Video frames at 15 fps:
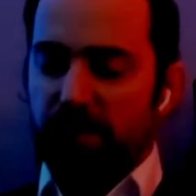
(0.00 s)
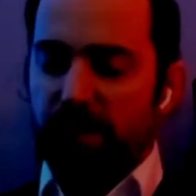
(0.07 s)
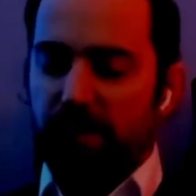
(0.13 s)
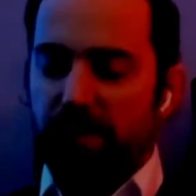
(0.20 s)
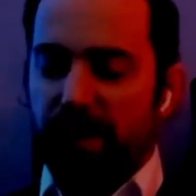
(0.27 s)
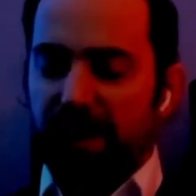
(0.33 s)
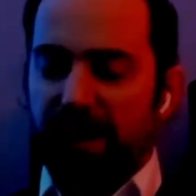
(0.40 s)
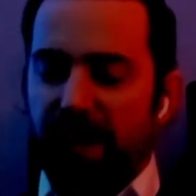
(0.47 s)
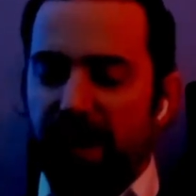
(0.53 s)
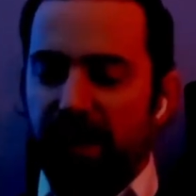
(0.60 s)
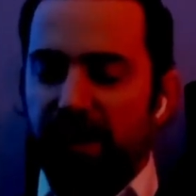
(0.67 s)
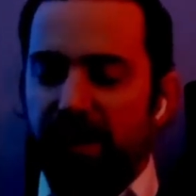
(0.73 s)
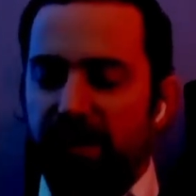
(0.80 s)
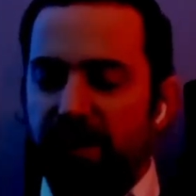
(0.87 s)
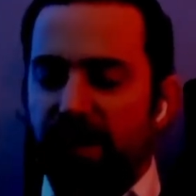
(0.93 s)
I mean by
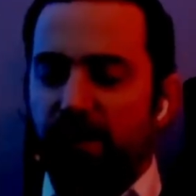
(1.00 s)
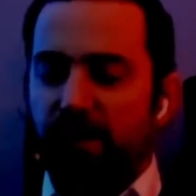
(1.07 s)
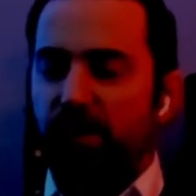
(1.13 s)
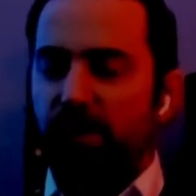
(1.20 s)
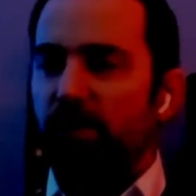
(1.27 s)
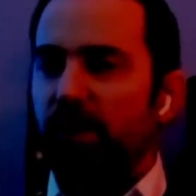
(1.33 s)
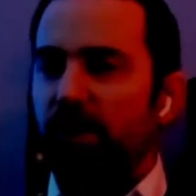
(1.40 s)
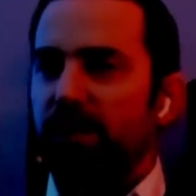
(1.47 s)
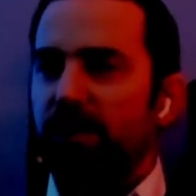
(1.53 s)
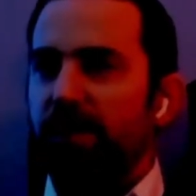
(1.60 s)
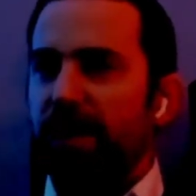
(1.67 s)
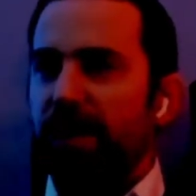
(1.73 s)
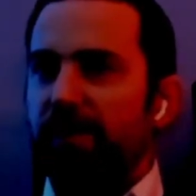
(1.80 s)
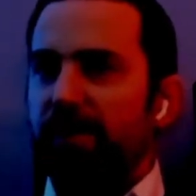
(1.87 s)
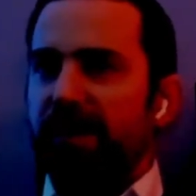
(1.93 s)
that is that we work in
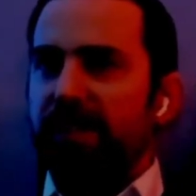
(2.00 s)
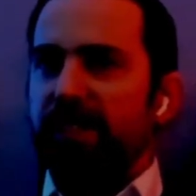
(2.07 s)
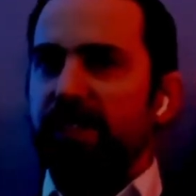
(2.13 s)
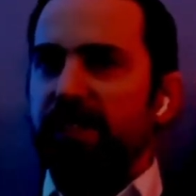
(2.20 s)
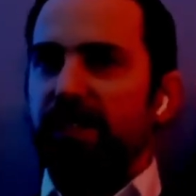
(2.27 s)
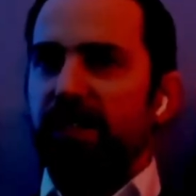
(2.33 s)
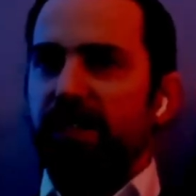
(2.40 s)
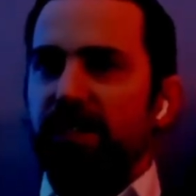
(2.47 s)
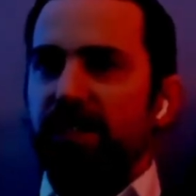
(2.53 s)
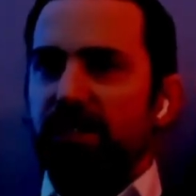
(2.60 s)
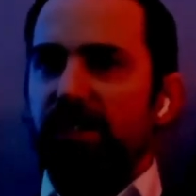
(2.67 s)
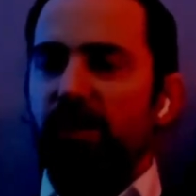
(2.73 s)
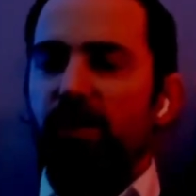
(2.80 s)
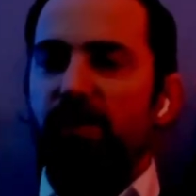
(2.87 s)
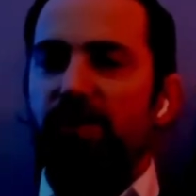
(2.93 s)
pipelines.
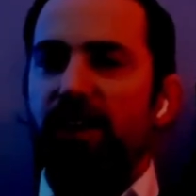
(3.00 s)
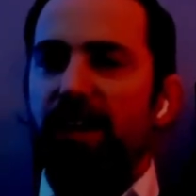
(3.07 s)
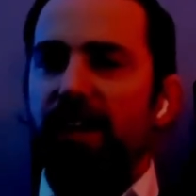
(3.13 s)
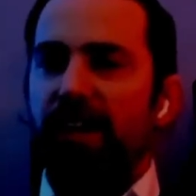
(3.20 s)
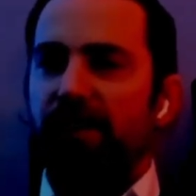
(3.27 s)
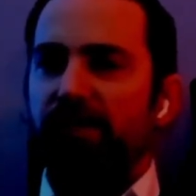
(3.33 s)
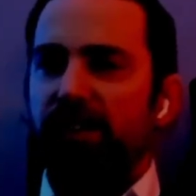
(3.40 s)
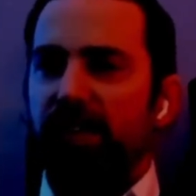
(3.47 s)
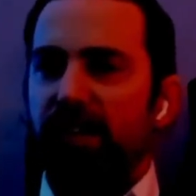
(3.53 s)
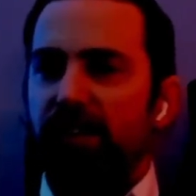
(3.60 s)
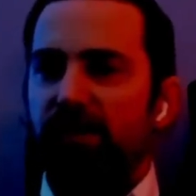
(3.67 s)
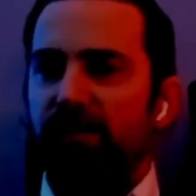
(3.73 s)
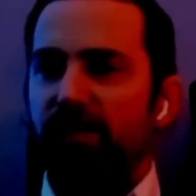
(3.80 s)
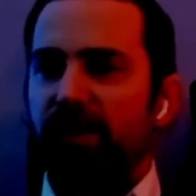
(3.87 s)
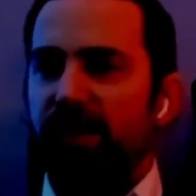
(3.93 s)
So if I have to
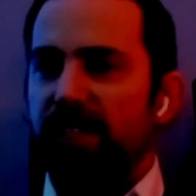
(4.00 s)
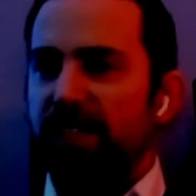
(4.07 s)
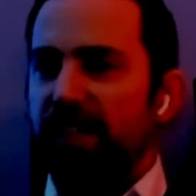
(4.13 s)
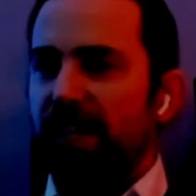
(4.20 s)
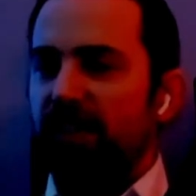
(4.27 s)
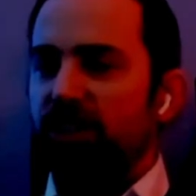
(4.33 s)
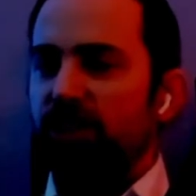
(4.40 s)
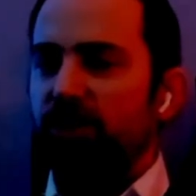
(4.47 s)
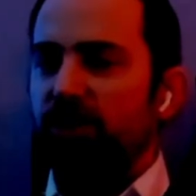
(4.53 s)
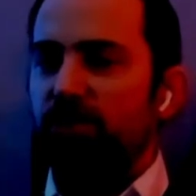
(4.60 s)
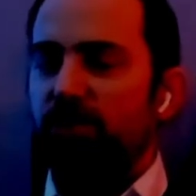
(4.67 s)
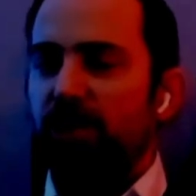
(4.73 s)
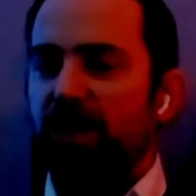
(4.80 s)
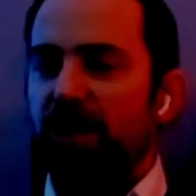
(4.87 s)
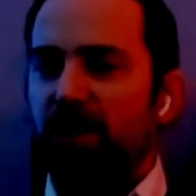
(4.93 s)
give a sketch
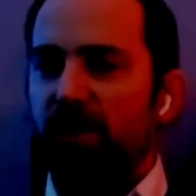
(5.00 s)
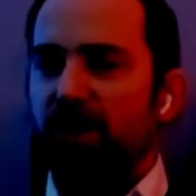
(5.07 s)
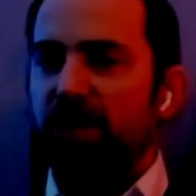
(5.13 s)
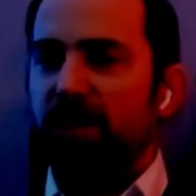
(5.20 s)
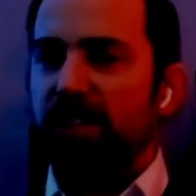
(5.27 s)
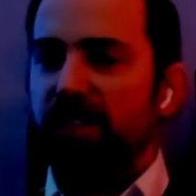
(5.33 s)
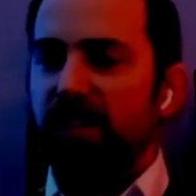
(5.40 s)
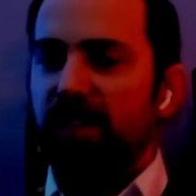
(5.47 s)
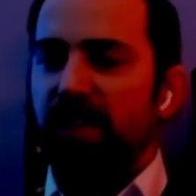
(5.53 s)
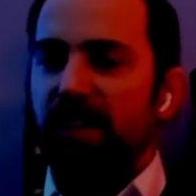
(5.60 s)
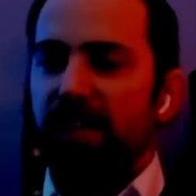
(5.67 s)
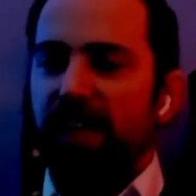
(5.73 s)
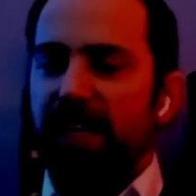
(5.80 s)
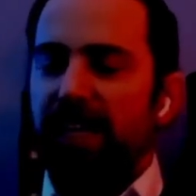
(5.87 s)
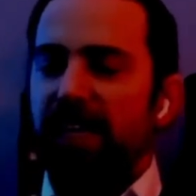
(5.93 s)
to an artist,
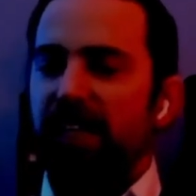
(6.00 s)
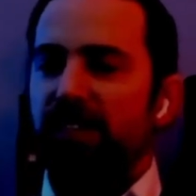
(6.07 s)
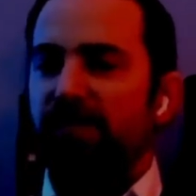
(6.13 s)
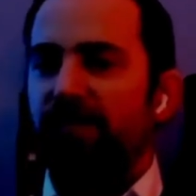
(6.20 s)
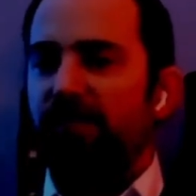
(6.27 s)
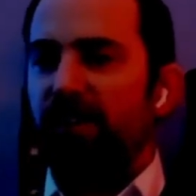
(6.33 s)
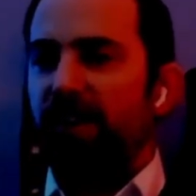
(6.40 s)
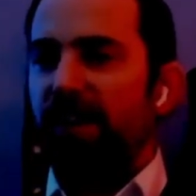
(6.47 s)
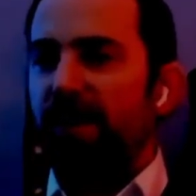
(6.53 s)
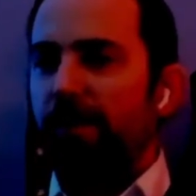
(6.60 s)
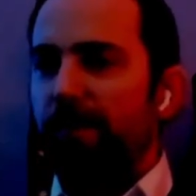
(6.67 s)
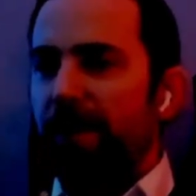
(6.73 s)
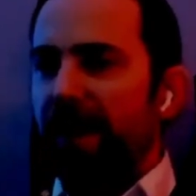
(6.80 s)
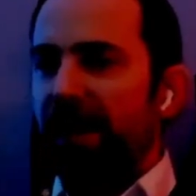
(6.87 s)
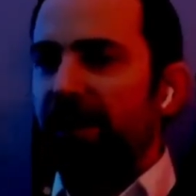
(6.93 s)
he needs a front and a
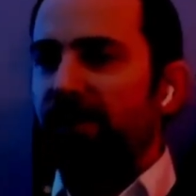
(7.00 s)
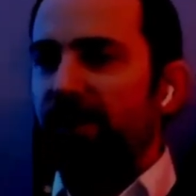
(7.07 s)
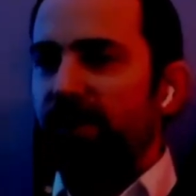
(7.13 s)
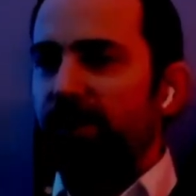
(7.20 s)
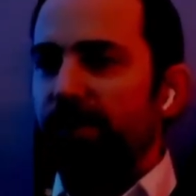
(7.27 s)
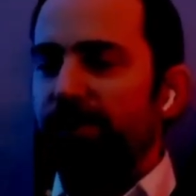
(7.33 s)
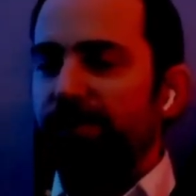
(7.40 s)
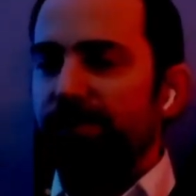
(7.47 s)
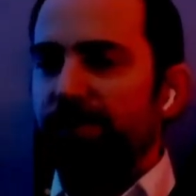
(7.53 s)
back view,